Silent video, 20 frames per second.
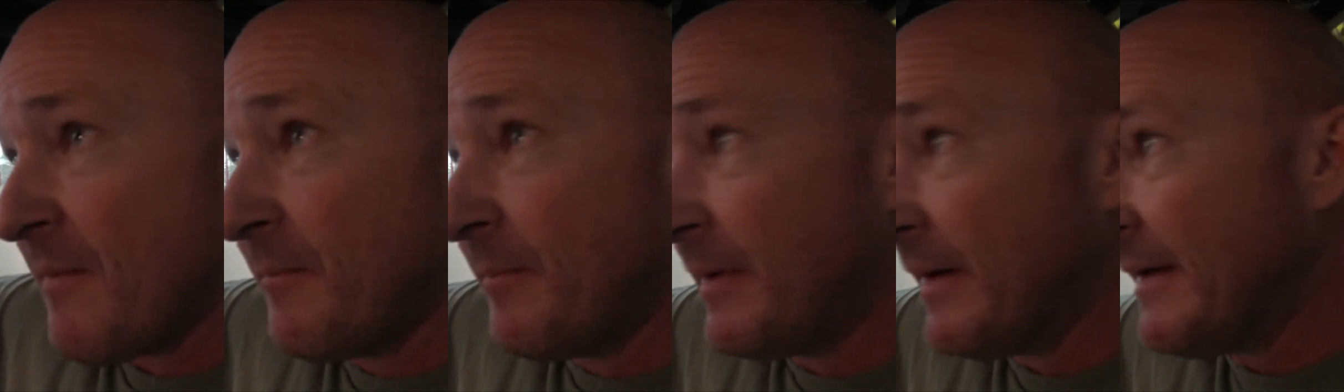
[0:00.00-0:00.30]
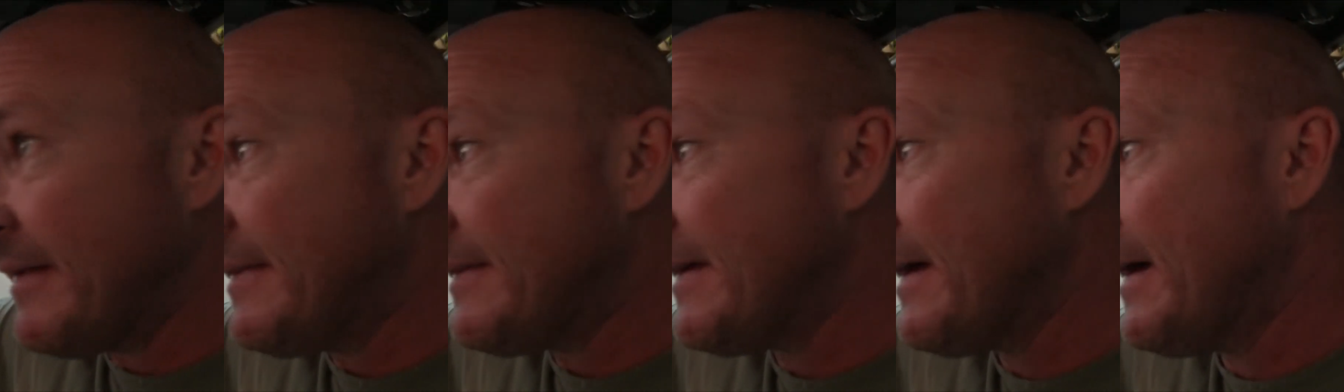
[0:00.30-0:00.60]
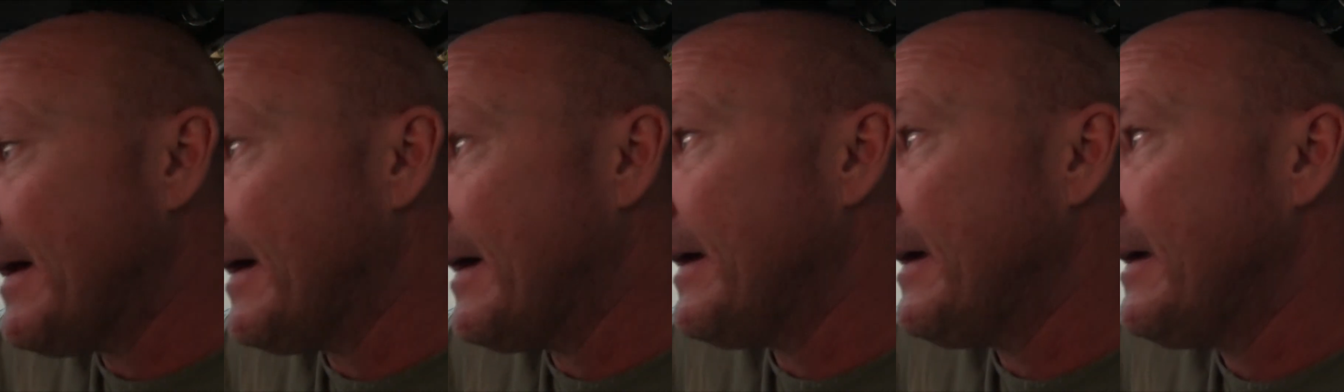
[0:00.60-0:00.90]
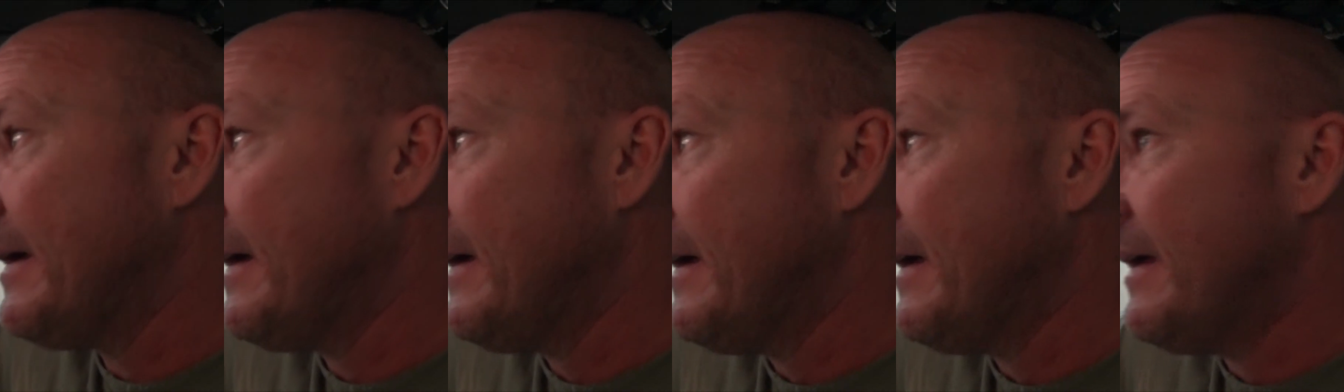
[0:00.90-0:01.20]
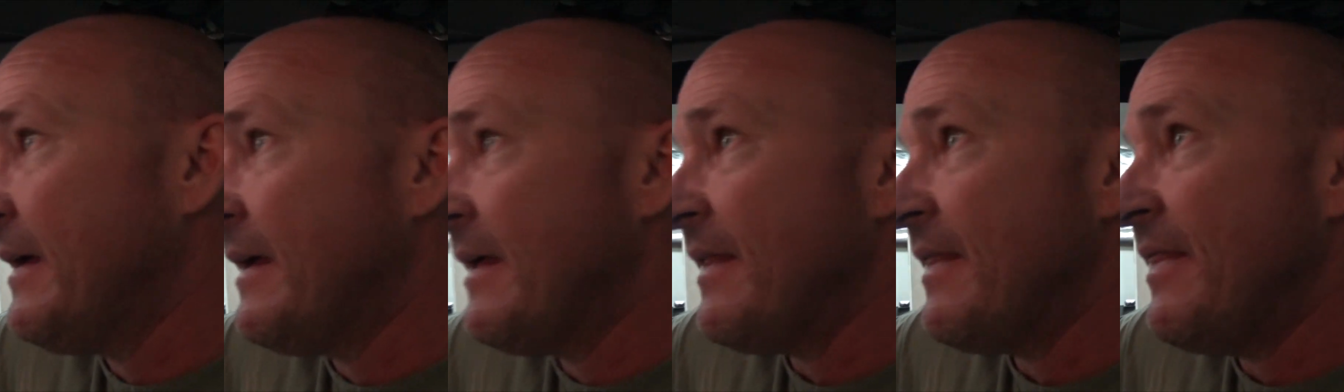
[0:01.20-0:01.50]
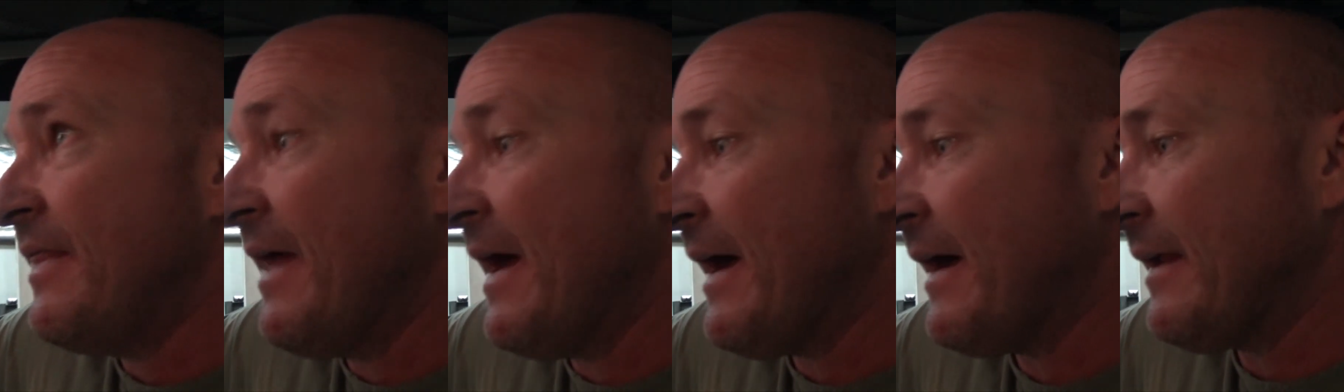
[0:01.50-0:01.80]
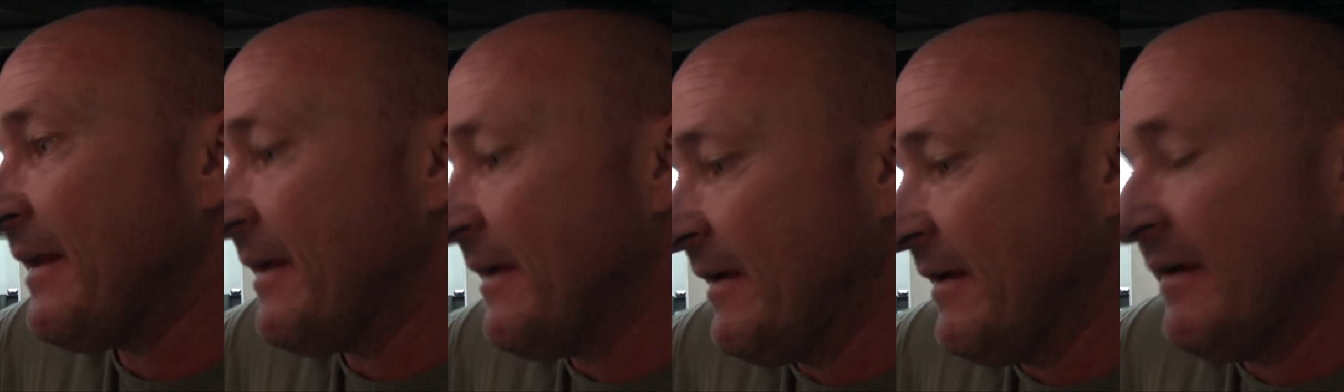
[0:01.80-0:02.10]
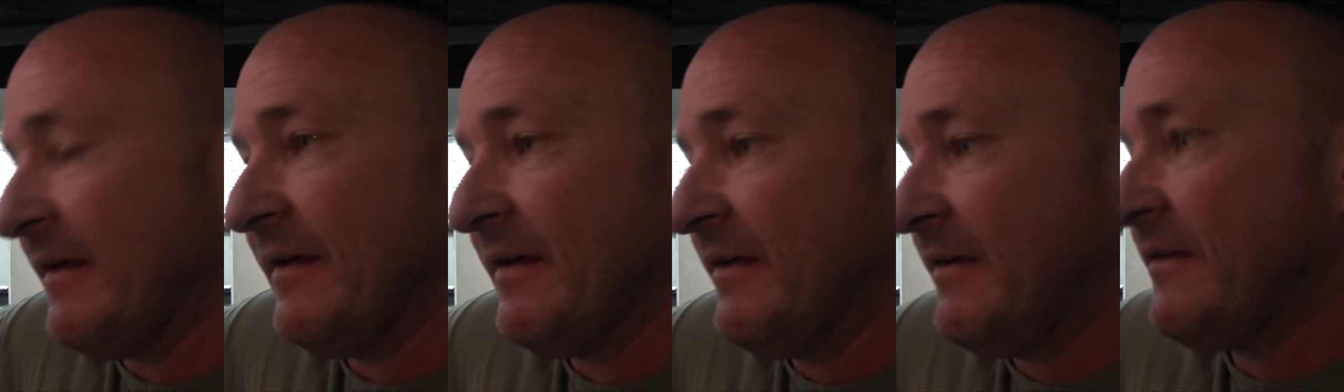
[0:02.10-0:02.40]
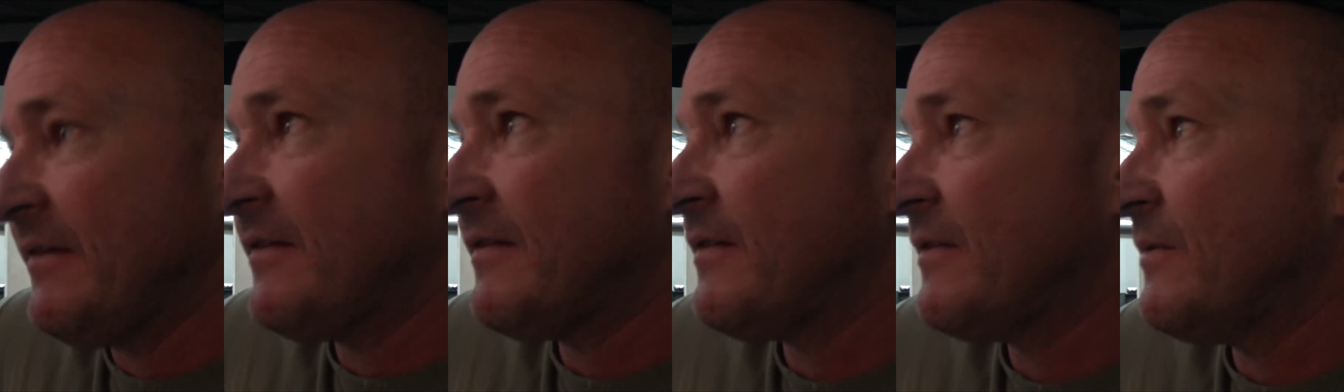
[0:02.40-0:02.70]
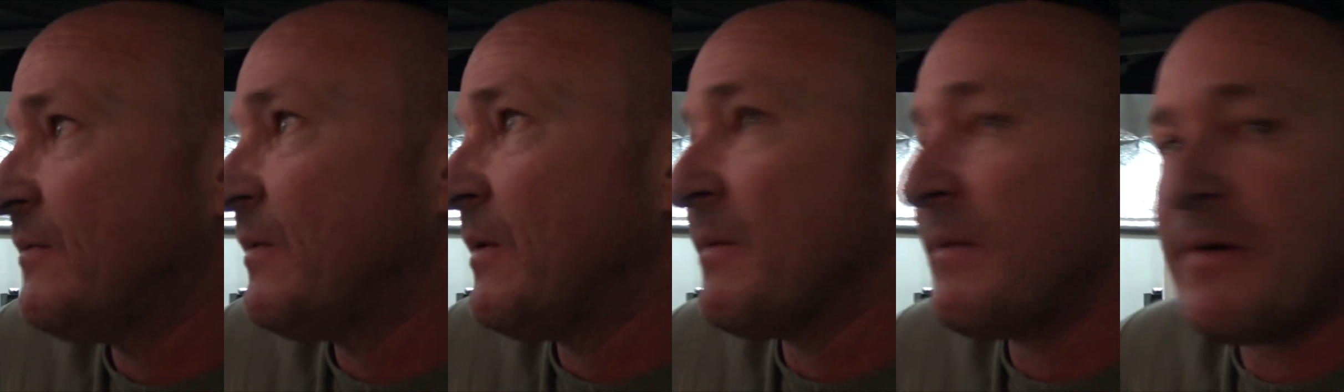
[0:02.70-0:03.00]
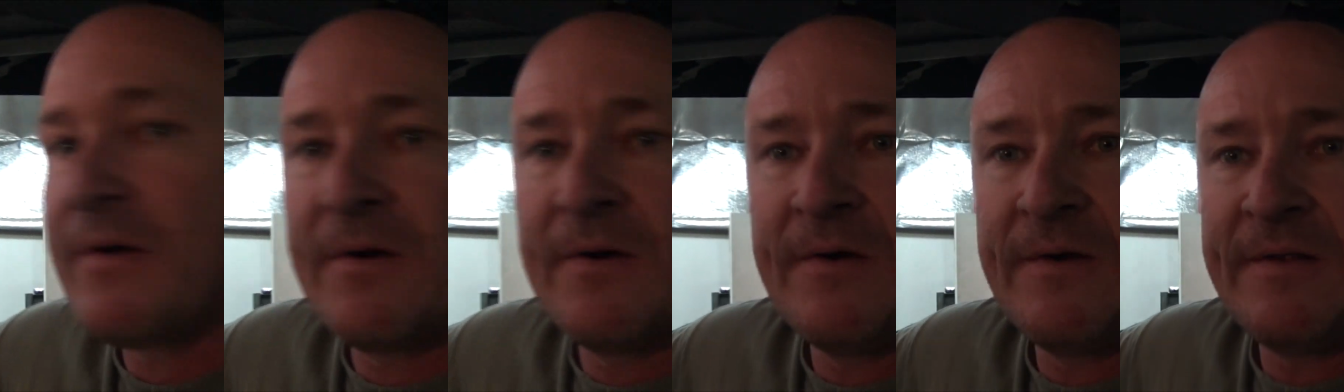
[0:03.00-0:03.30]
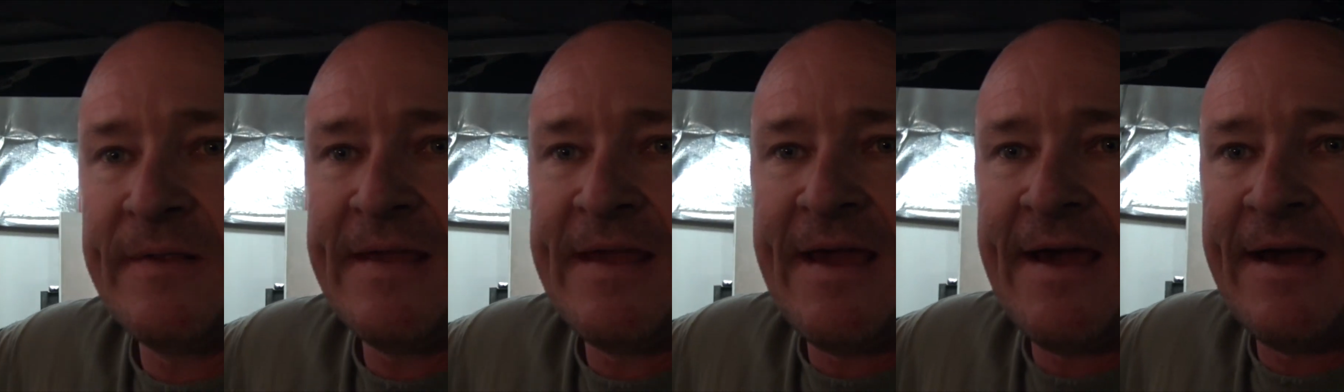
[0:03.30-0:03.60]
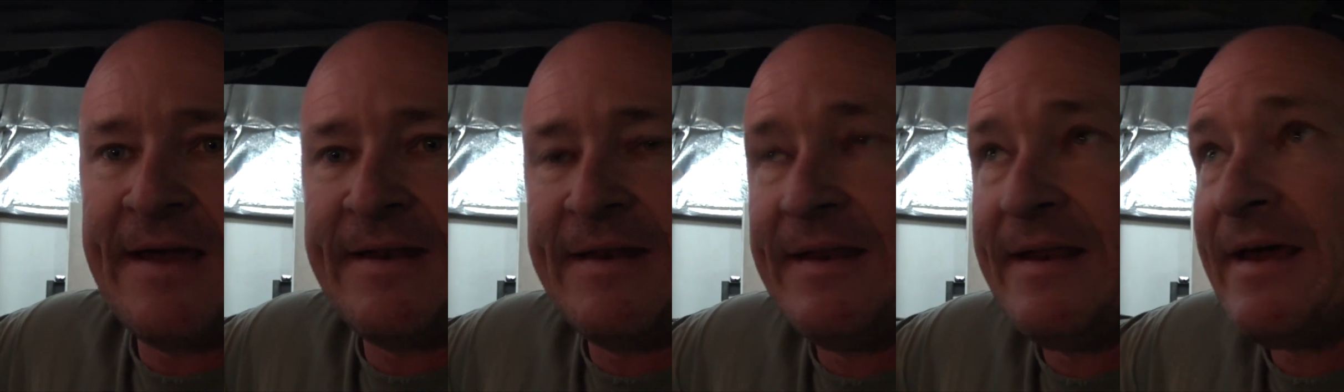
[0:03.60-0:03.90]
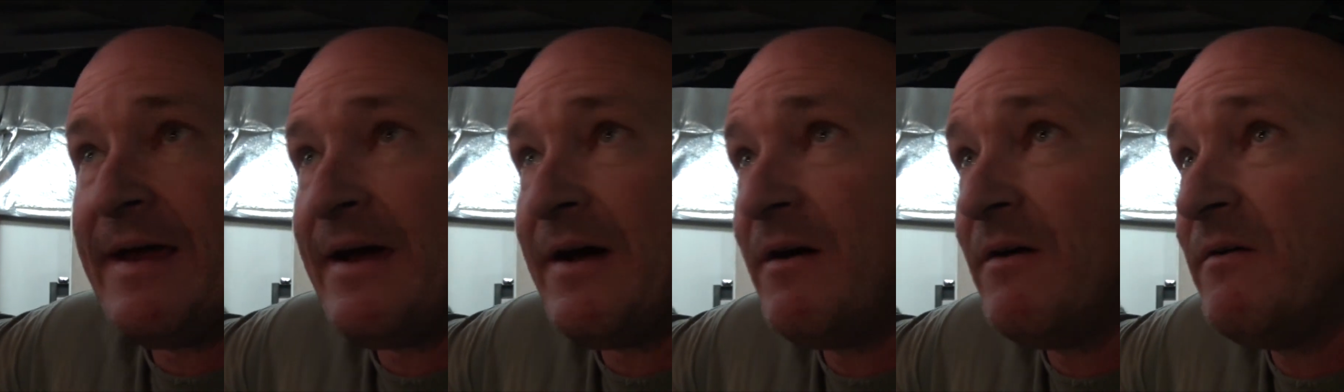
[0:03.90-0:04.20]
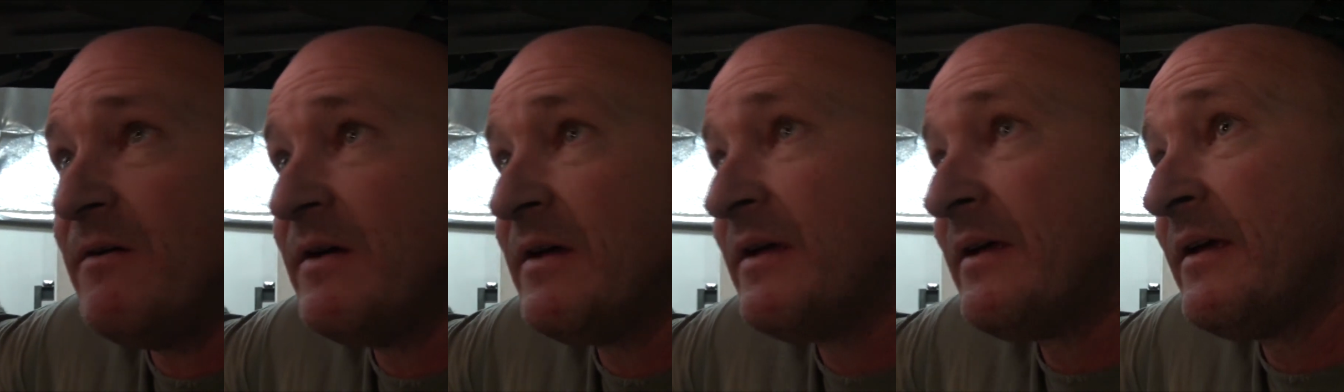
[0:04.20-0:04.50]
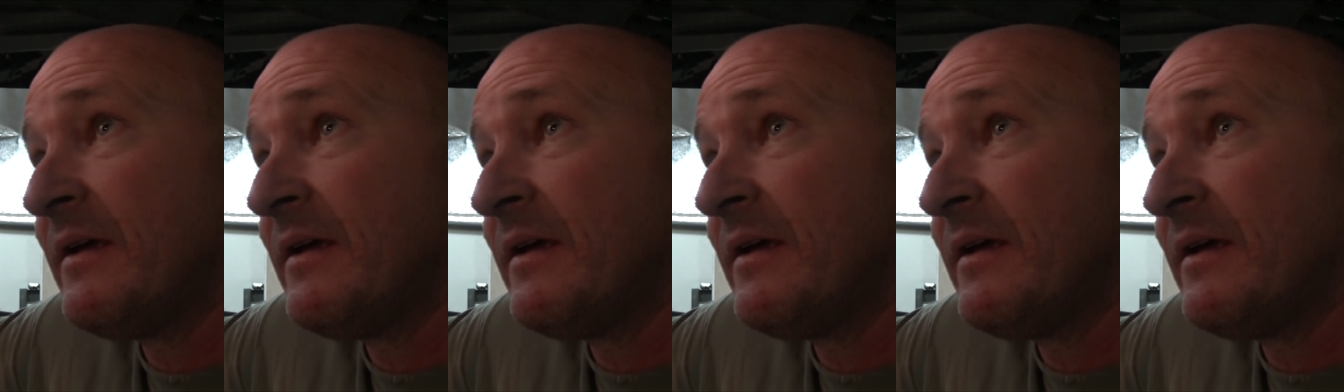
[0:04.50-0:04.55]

but that is where we're currently at now,